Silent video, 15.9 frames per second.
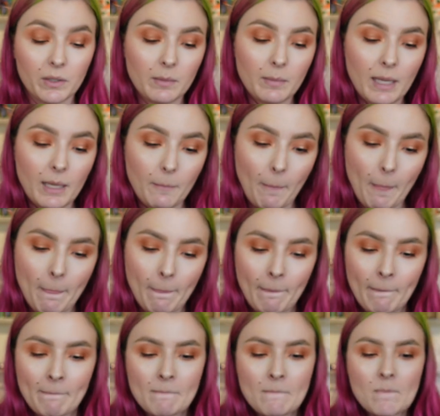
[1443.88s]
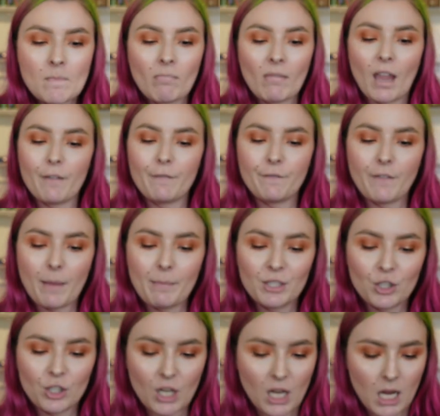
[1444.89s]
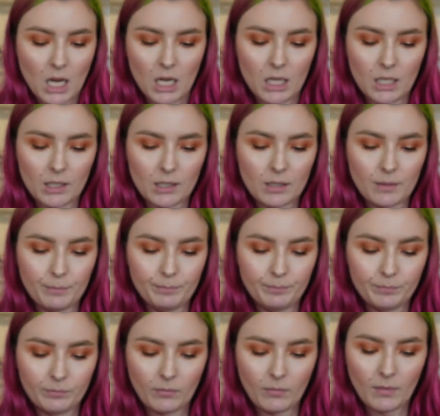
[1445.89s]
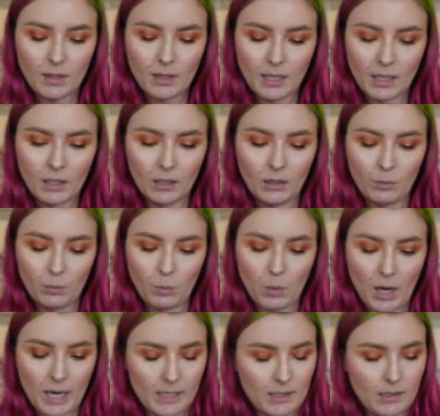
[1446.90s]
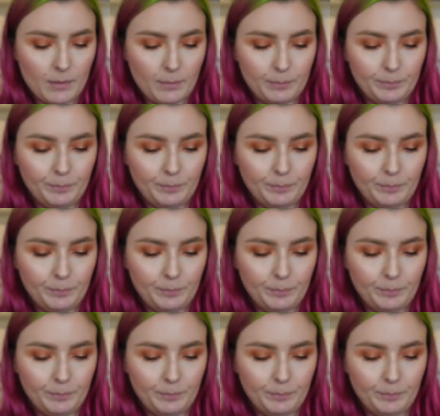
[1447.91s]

to me. A Famished Heart, Nicola White.